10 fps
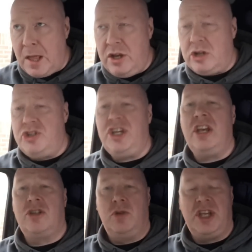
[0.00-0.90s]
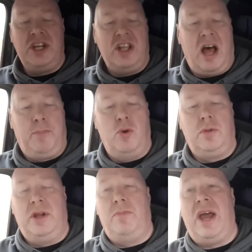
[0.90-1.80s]
You could see as I was eating that, I pulled
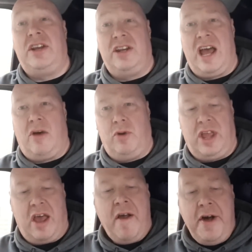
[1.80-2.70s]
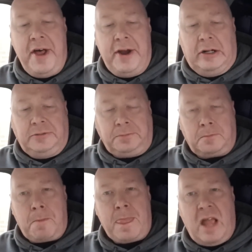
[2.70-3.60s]
a bit of bacon out with it.
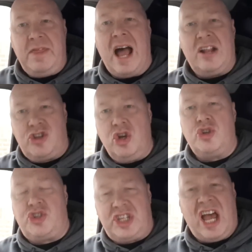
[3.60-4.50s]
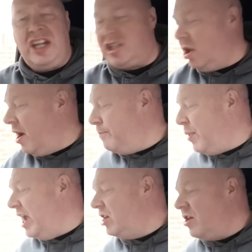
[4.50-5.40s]
And that does taste like
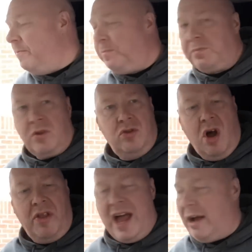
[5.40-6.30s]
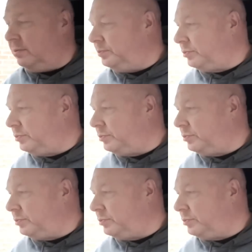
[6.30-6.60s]
bacon. Not that...